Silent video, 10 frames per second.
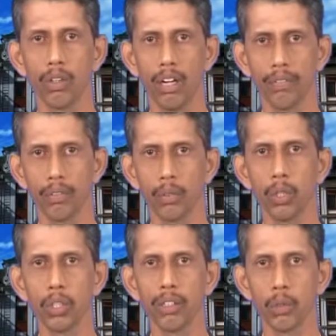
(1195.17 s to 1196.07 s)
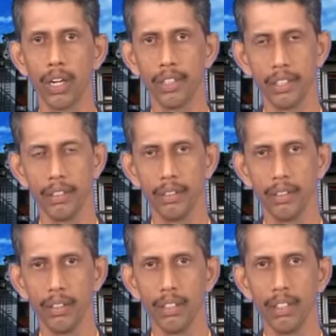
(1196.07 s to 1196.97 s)
of good quality.
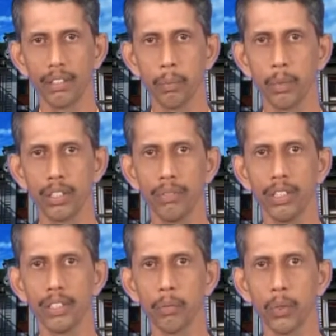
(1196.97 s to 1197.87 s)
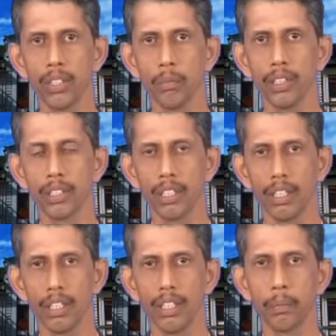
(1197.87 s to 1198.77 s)
Suppose if it is M20 means
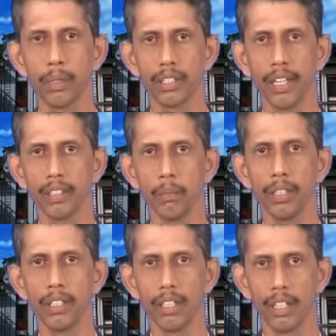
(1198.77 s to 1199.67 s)
it must exhibit